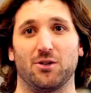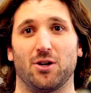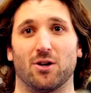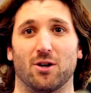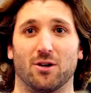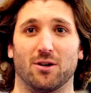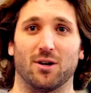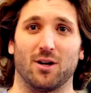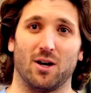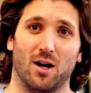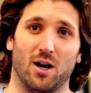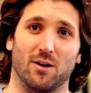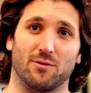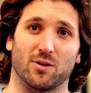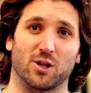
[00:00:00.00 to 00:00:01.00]
year,
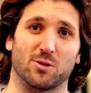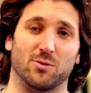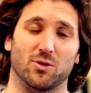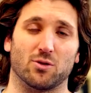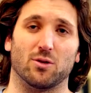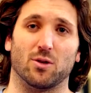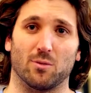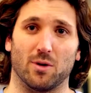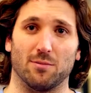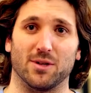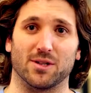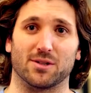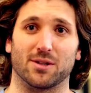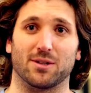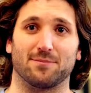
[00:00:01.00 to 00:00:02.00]
a freshman student went
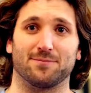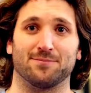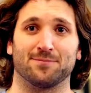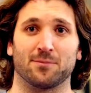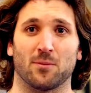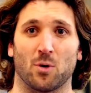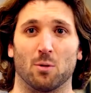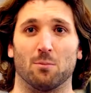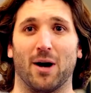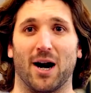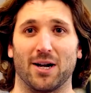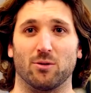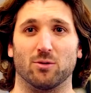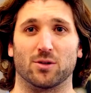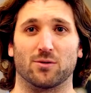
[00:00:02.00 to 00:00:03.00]
missing. Her
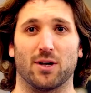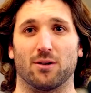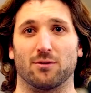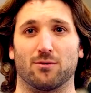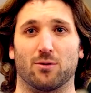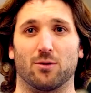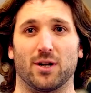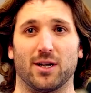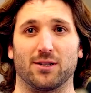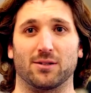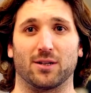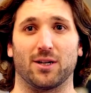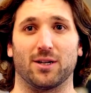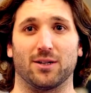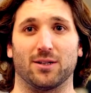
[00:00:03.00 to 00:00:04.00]
body was found four days
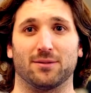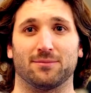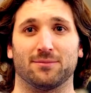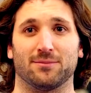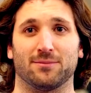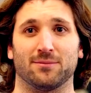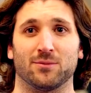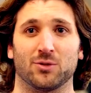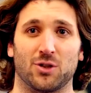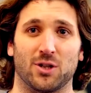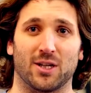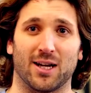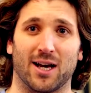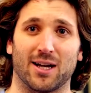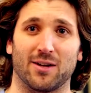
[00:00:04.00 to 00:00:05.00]
later. She
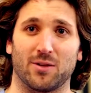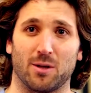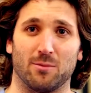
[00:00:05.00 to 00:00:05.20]
did not have the